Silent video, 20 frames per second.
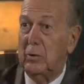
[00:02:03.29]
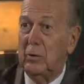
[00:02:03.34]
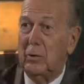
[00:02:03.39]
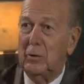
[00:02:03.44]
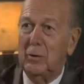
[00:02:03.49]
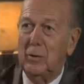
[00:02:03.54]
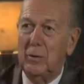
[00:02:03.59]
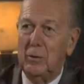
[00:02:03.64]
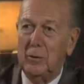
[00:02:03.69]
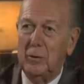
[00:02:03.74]

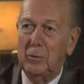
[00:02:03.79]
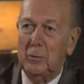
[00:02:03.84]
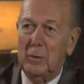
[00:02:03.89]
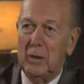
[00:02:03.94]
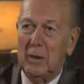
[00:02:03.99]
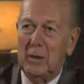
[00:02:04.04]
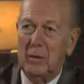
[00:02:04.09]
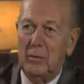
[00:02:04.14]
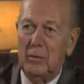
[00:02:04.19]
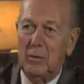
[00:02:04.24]
Uh,
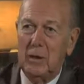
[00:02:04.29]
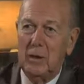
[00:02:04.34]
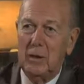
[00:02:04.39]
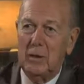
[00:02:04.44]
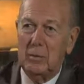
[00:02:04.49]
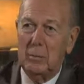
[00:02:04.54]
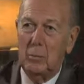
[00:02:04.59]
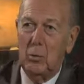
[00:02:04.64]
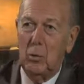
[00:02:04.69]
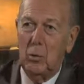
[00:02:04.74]
we had a
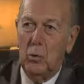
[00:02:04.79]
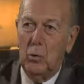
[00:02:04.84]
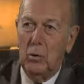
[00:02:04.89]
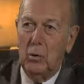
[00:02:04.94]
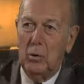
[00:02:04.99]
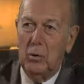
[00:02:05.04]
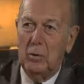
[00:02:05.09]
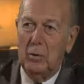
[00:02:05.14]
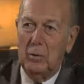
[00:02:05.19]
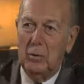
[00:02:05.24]
very small
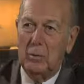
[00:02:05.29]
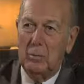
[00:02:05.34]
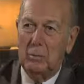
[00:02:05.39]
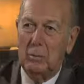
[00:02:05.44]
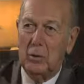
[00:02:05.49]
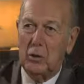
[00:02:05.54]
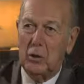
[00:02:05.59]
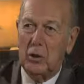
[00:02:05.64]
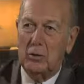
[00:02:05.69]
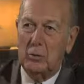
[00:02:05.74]
uh,
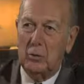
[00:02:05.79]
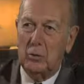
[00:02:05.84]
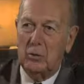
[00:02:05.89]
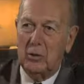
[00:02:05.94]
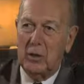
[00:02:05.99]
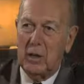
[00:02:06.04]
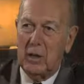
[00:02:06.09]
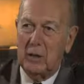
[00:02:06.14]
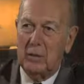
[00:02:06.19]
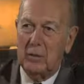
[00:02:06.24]
budget to
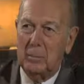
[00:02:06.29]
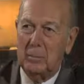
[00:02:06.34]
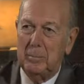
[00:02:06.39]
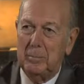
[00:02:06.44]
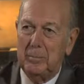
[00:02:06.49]
start.